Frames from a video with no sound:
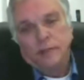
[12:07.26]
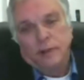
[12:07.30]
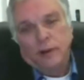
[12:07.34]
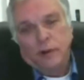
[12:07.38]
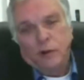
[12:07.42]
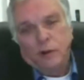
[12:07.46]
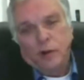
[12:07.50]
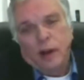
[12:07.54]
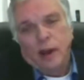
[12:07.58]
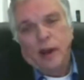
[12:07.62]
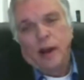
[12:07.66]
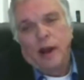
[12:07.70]

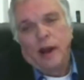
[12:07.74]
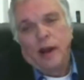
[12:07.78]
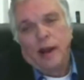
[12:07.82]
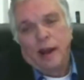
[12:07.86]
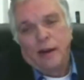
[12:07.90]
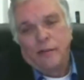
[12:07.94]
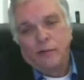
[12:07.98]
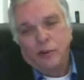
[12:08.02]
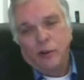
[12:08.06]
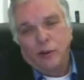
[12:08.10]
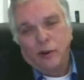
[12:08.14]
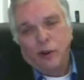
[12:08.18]
Okay, and I
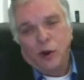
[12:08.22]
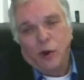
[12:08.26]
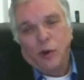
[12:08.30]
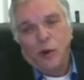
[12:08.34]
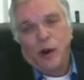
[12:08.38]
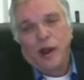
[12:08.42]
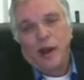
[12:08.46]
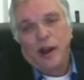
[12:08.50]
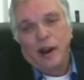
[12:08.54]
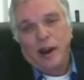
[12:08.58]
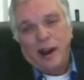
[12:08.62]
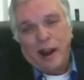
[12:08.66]
have to
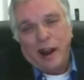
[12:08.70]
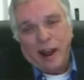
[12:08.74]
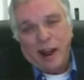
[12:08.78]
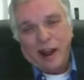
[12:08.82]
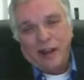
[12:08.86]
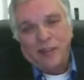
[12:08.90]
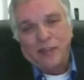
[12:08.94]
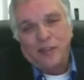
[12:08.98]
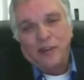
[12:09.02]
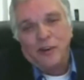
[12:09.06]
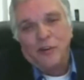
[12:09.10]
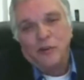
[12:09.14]
go ahead and
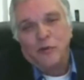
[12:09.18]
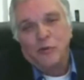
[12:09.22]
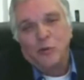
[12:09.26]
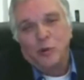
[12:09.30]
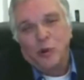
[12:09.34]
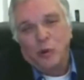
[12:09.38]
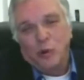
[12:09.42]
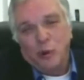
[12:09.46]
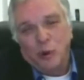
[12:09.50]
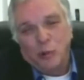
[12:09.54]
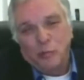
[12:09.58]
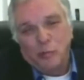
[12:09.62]
end this
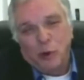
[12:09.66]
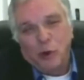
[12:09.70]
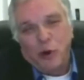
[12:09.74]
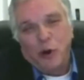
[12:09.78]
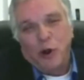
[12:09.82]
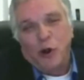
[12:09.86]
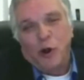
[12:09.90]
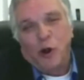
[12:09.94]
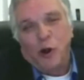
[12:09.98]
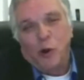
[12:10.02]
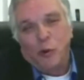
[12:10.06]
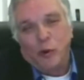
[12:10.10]
with what
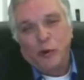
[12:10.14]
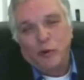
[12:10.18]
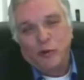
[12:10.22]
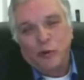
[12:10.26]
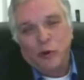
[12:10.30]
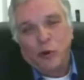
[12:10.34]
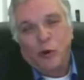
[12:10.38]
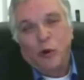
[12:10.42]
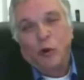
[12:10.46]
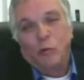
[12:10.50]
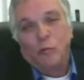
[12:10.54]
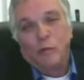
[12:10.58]
Bernie always
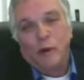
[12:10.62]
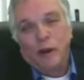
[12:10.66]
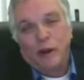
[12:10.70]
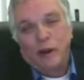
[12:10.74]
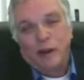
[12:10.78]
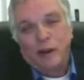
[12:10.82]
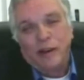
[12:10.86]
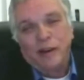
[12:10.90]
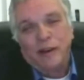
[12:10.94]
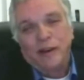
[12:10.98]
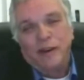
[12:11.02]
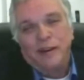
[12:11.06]
told
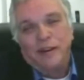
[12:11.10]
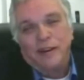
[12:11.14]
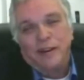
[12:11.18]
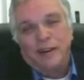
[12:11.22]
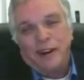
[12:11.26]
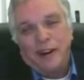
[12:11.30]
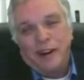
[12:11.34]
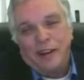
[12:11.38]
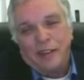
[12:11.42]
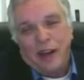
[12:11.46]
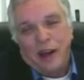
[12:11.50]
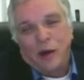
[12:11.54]
me,
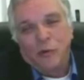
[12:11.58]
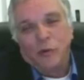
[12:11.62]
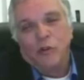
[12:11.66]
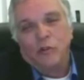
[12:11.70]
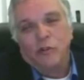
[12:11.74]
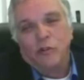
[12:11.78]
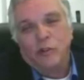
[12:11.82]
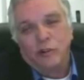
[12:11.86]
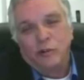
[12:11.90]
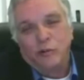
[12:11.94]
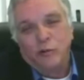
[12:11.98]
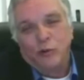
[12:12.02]
and that
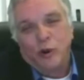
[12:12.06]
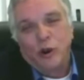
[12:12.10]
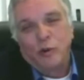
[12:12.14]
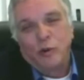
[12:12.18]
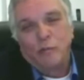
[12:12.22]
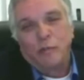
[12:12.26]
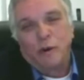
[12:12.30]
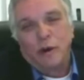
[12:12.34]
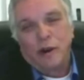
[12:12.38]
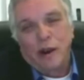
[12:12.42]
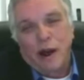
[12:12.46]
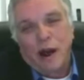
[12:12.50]
was
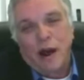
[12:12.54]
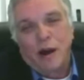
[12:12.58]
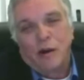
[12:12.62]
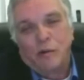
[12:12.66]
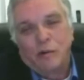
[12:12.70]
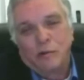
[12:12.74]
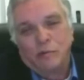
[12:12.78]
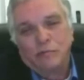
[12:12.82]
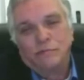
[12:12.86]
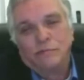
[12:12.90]
treatment now.